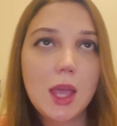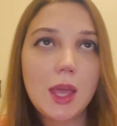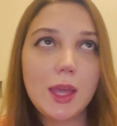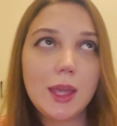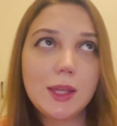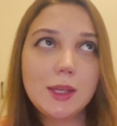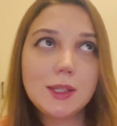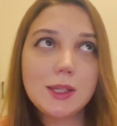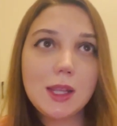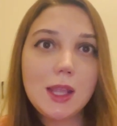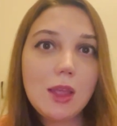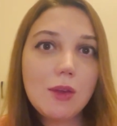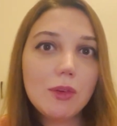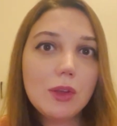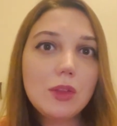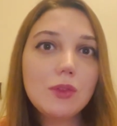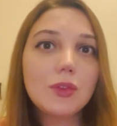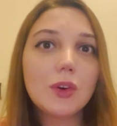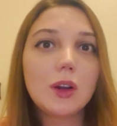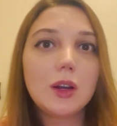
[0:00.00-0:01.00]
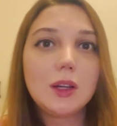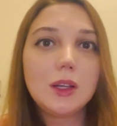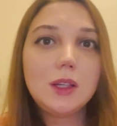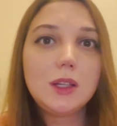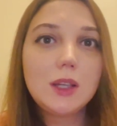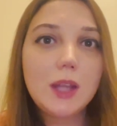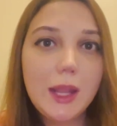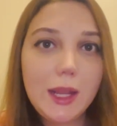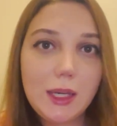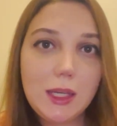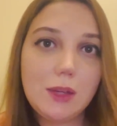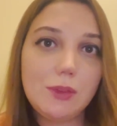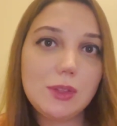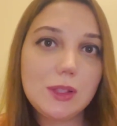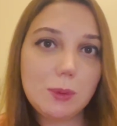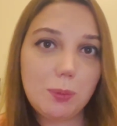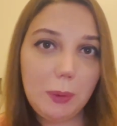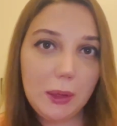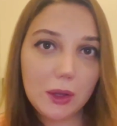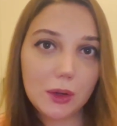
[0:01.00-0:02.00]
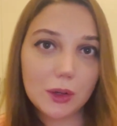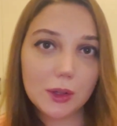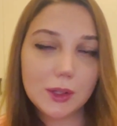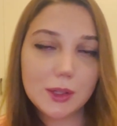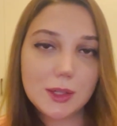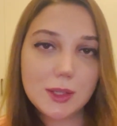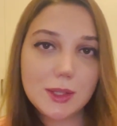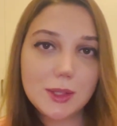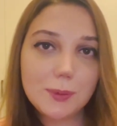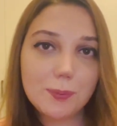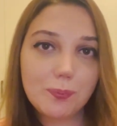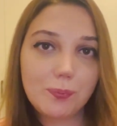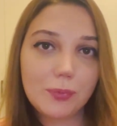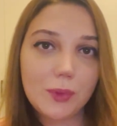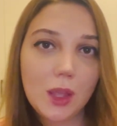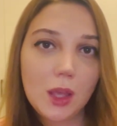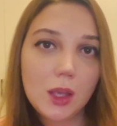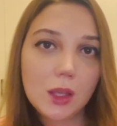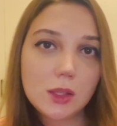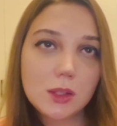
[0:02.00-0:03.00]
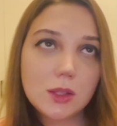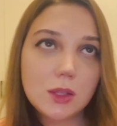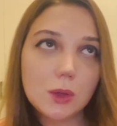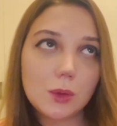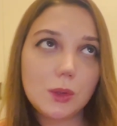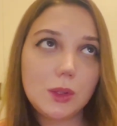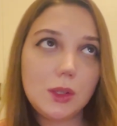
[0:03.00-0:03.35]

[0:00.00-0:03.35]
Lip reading: and even for native speakers. So